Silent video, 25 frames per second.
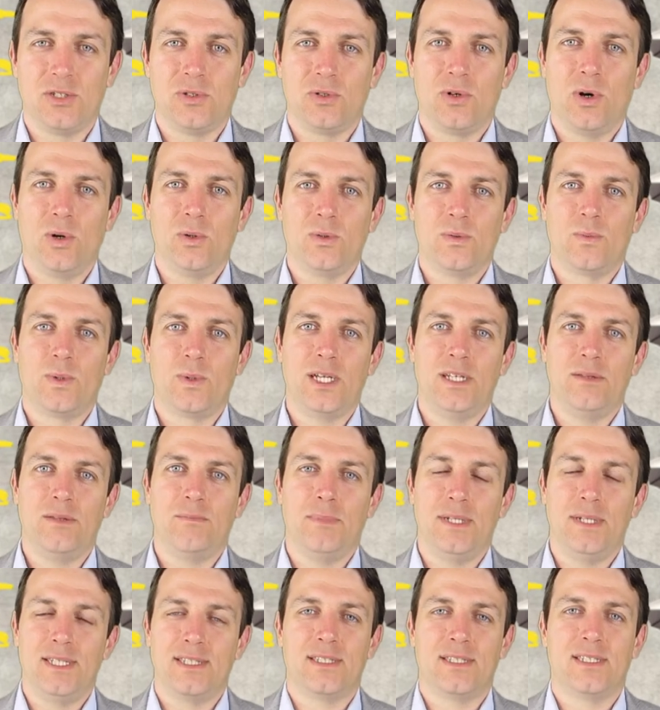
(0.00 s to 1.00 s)
You own great
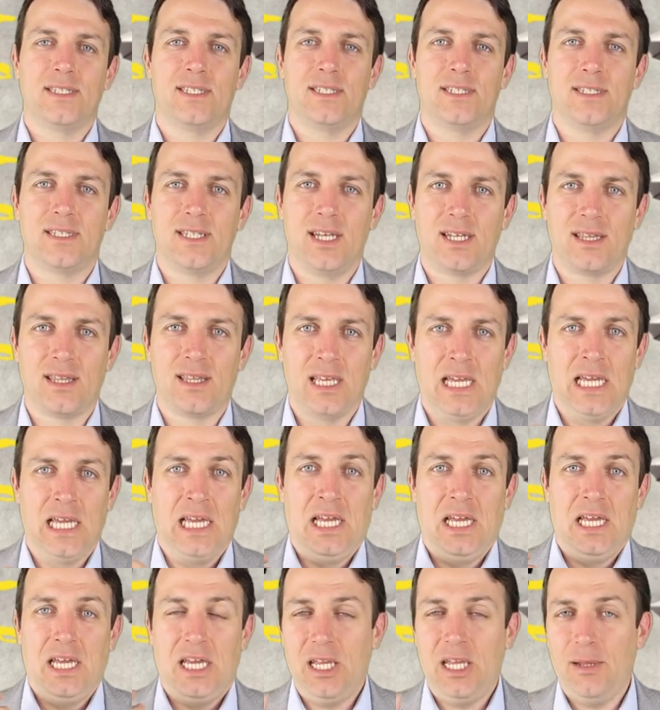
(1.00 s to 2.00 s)
businesses that
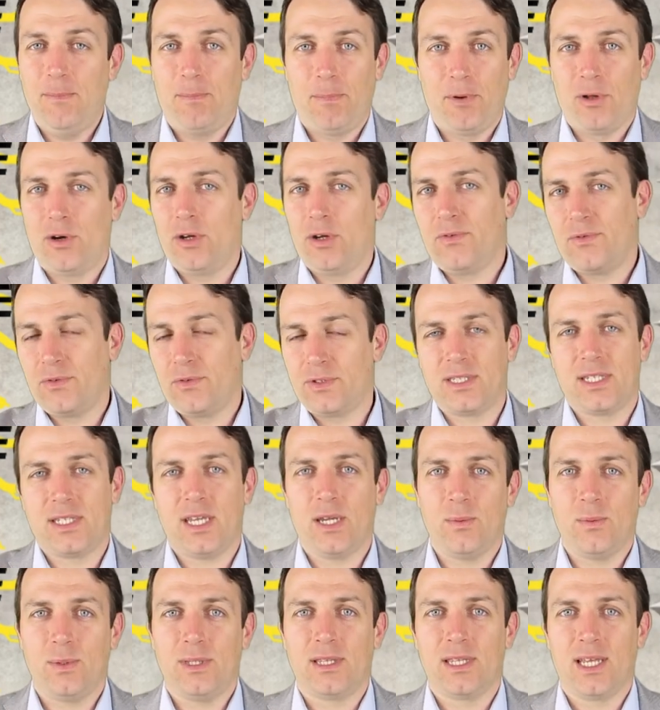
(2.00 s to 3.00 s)
employ, if you
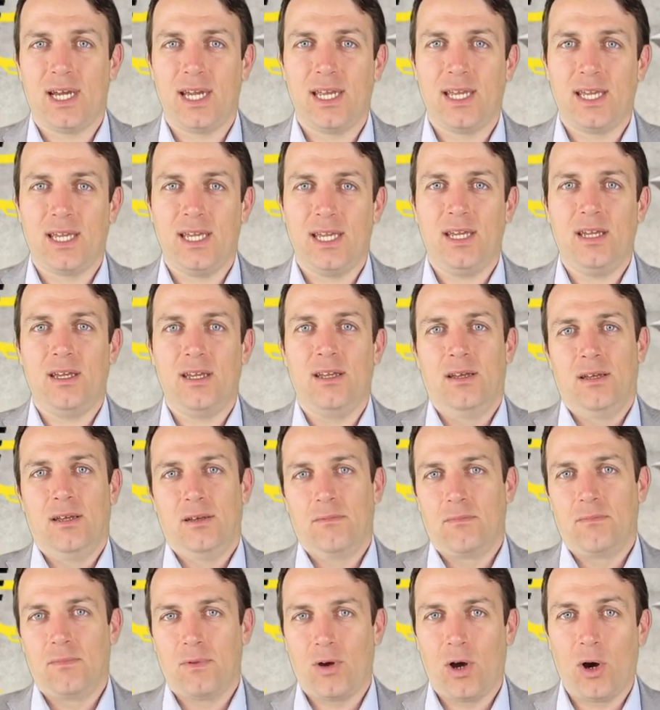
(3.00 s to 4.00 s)
stay with Nike,
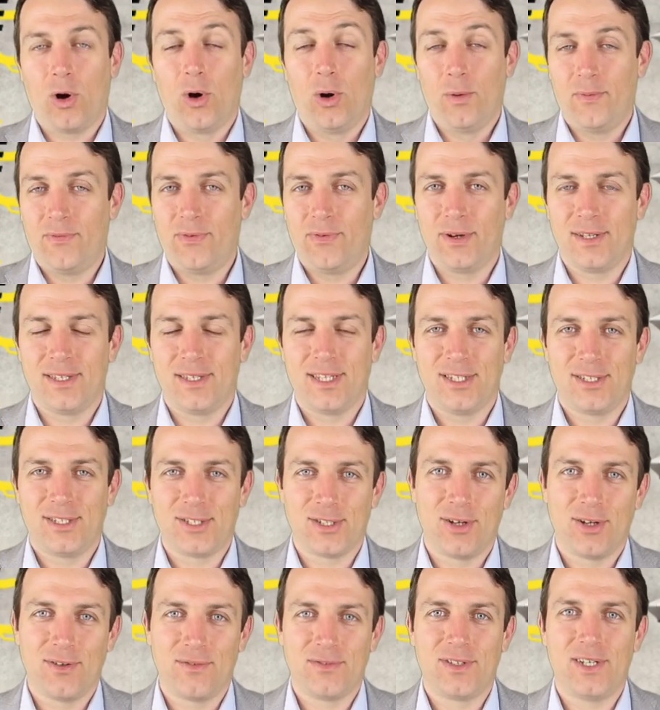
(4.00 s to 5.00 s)
hopefully they
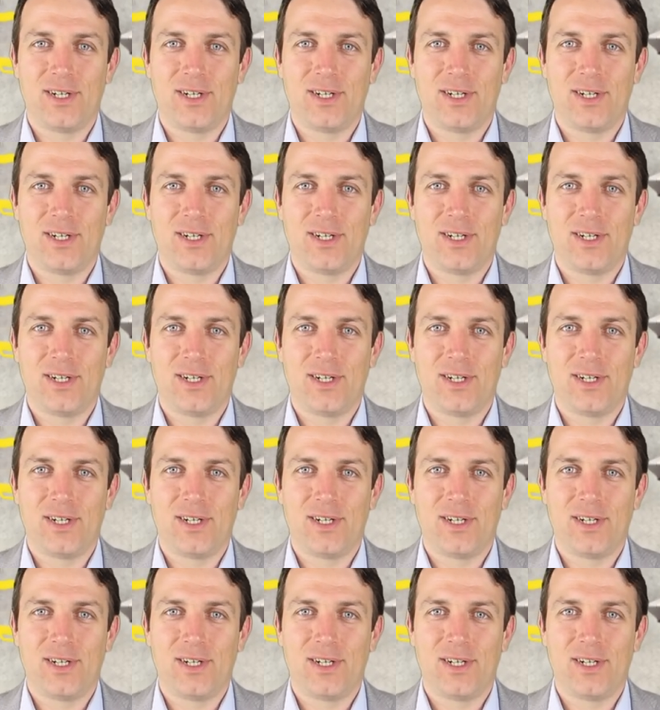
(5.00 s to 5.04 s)
solve